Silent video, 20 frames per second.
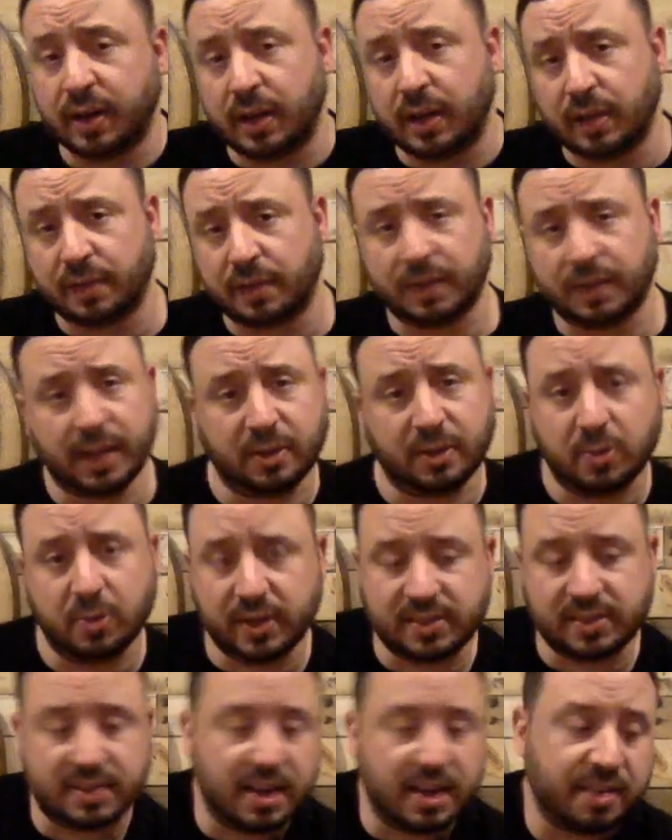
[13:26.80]
love
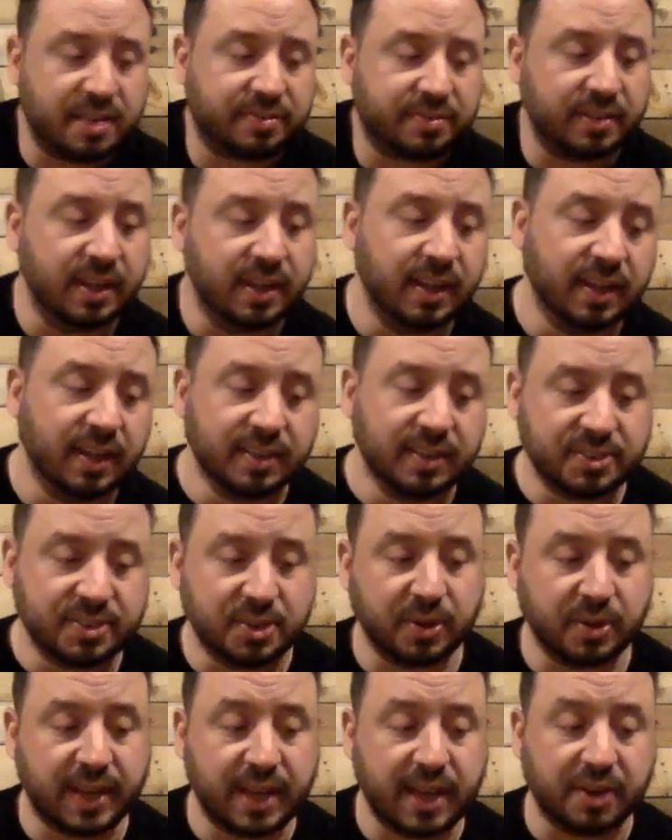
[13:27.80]
Glengoyne stuff.
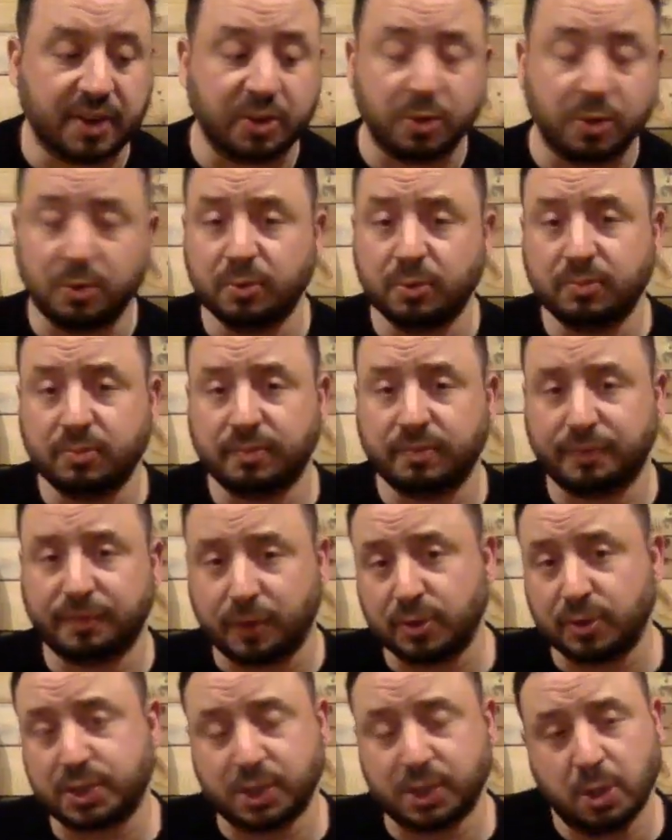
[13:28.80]
So to get a new
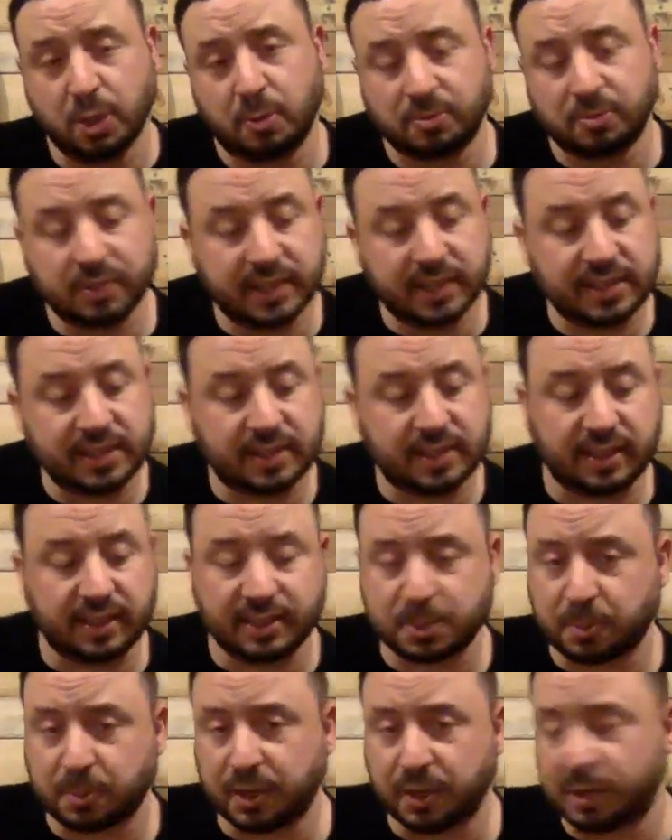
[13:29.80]
first global release, I think
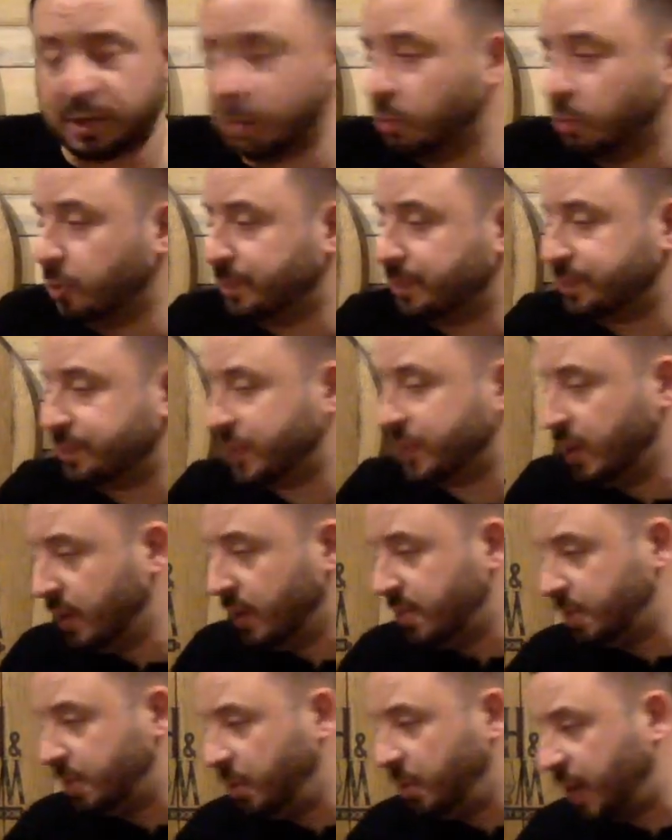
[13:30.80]
it's pretty cool.
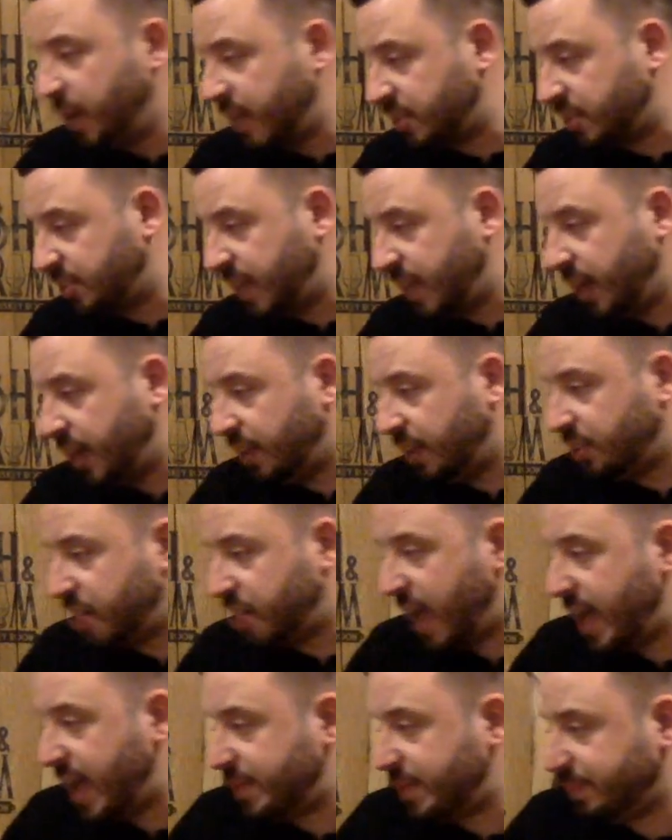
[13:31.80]
So you guys are saying in the
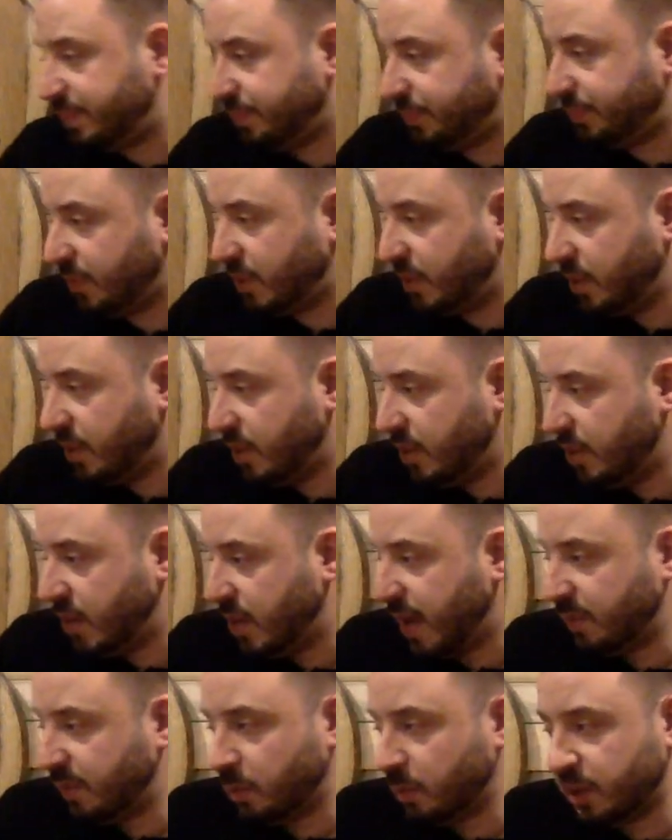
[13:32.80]
chat,
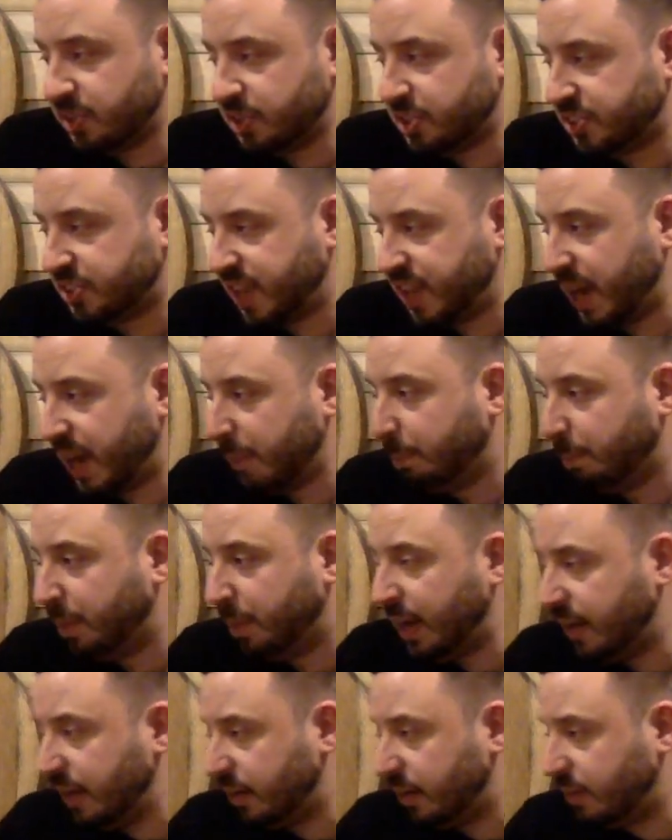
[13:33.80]
everyone is just saying
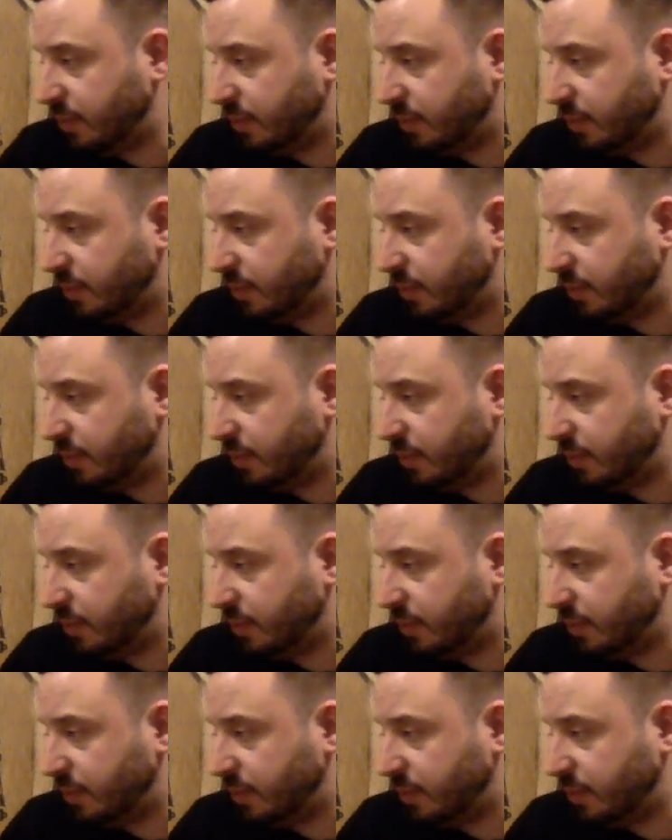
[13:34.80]
but.